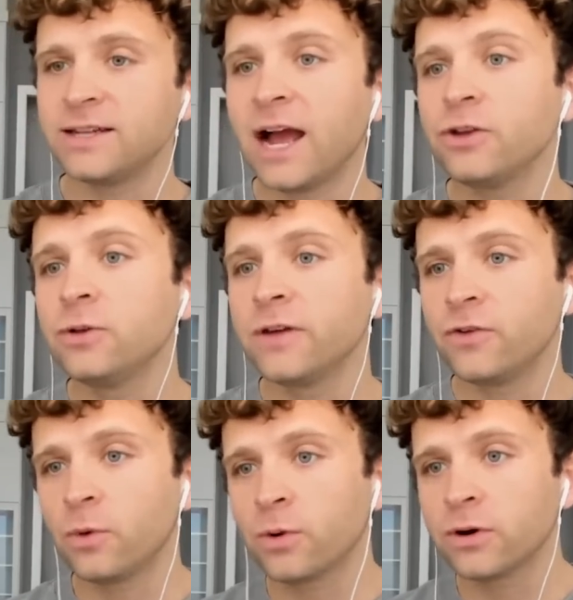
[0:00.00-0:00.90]
Now you live
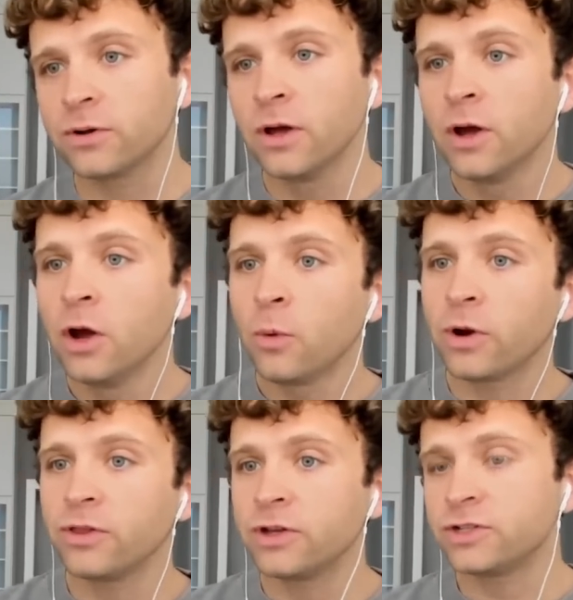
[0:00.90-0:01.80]
in a world
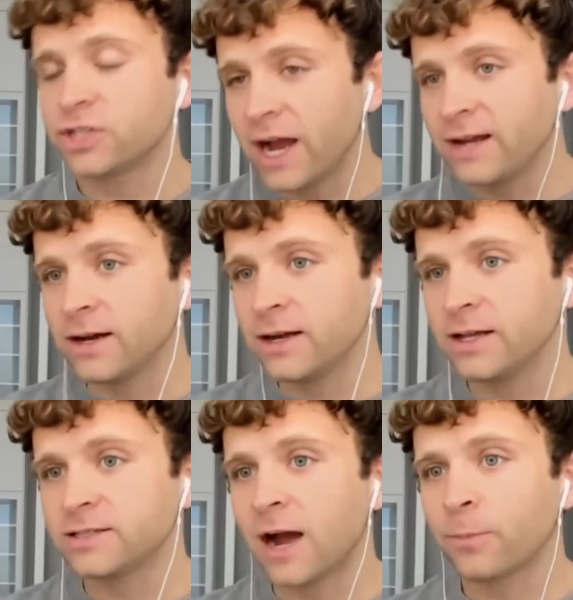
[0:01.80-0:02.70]
where China
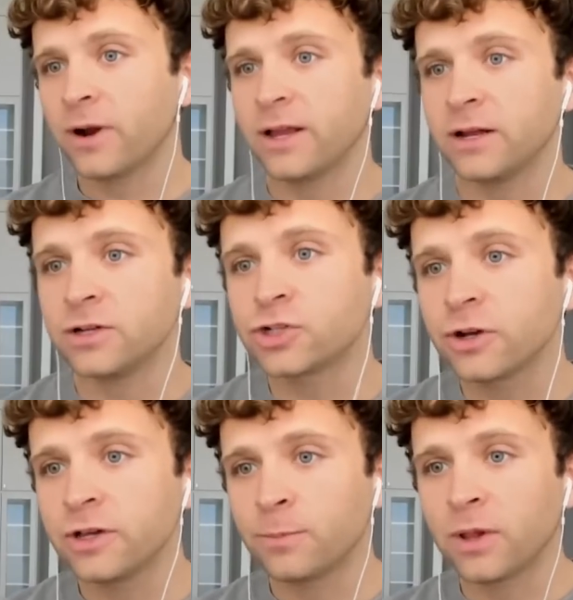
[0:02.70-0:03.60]
is operating in $1
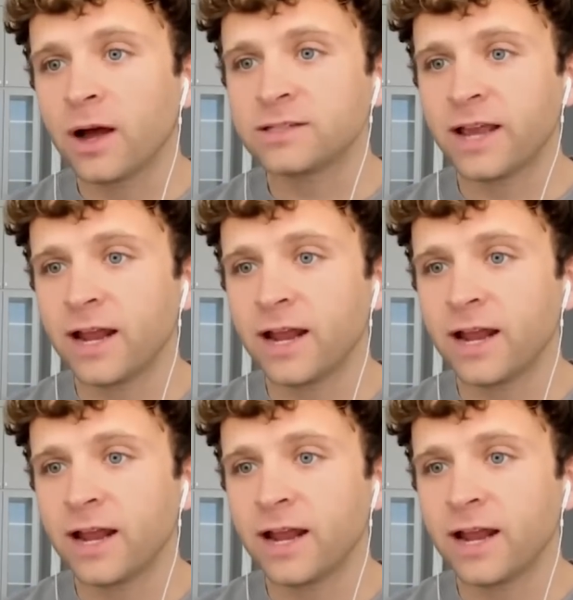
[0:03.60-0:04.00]
trillion plus